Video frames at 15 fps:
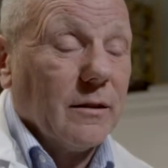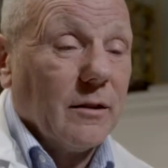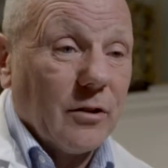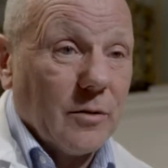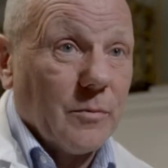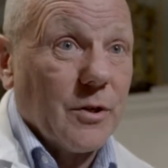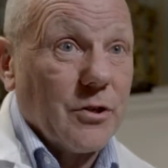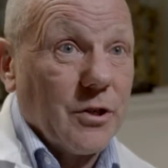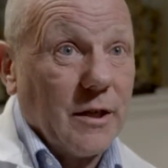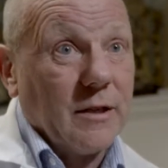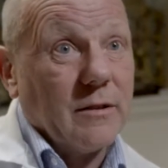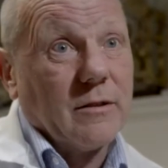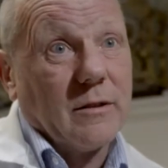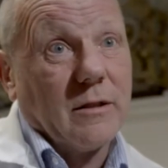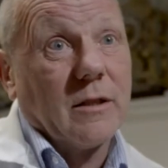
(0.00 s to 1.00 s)
other
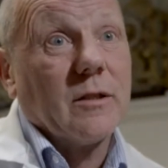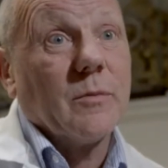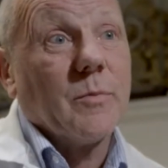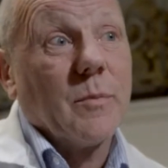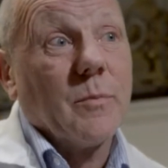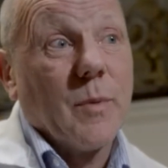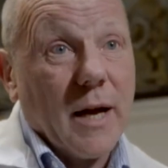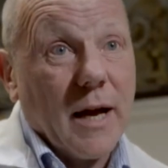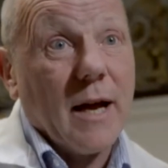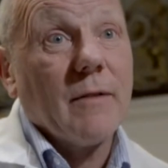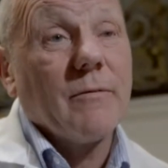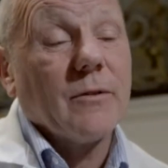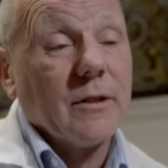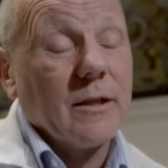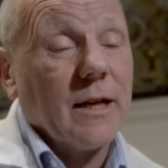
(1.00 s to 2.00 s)
machines or to prepare
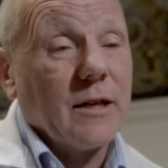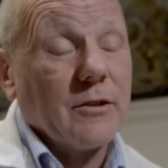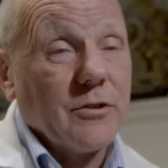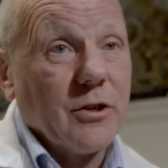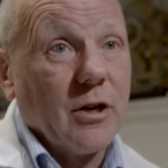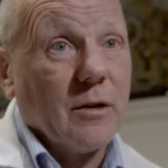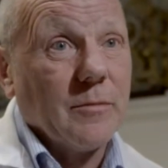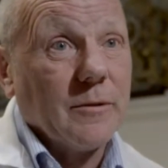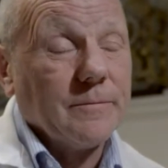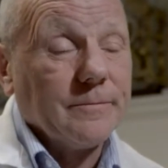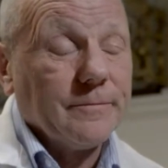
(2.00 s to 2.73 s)
for the next job.